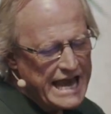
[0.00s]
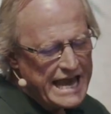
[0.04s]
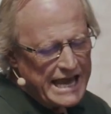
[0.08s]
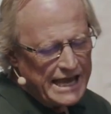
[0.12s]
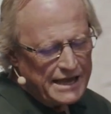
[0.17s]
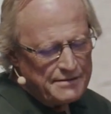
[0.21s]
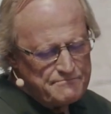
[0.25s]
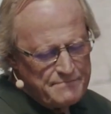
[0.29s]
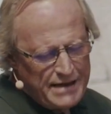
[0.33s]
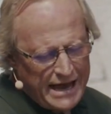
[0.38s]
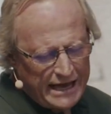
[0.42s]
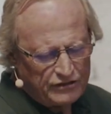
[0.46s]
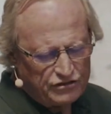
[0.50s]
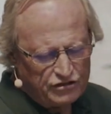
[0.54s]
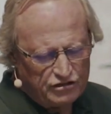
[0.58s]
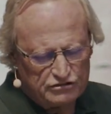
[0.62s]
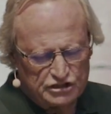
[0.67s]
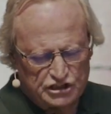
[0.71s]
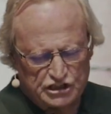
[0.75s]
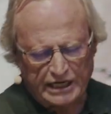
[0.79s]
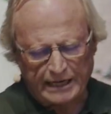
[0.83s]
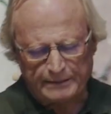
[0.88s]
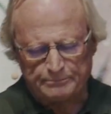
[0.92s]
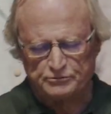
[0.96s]
In Matthew
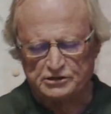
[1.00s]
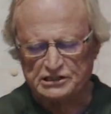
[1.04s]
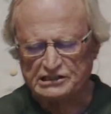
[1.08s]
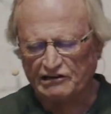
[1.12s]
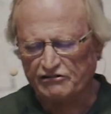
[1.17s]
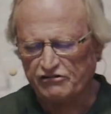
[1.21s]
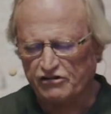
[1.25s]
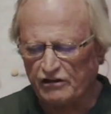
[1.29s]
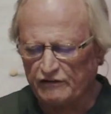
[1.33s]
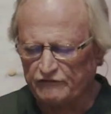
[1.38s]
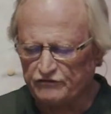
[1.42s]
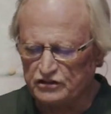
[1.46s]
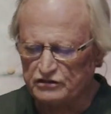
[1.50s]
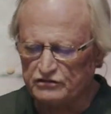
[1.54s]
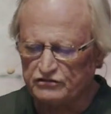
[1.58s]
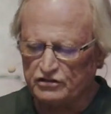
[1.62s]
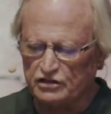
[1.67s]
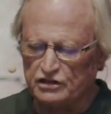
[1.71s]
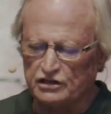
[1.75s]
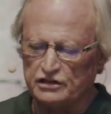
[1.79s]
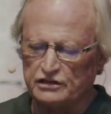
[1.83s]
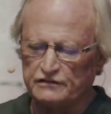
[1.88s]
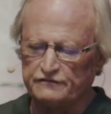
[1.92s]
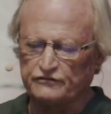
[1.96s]
chapter
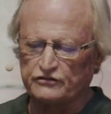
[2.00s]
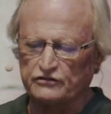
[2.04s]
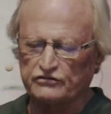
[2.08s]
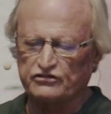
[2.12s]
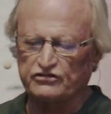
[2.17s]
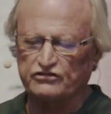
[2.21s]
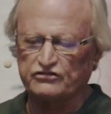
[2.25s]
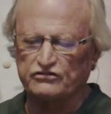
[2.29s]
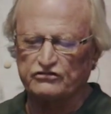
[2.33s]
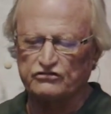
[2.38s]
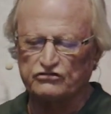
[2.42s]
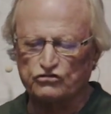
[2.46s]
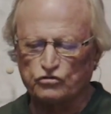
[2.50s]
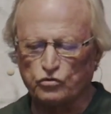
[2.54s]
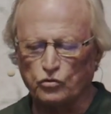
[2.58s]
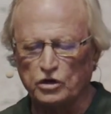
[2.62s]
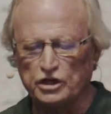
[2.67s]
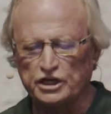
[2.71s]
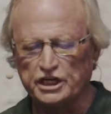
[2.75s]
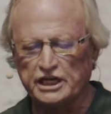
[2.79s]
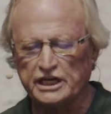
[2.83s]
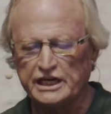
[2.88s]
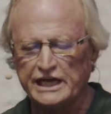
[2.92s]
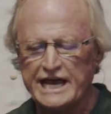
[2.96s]
17 and verse
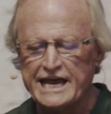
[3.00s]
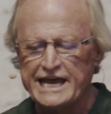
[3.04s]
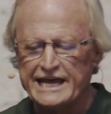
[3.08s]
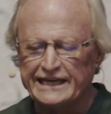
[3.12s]
20,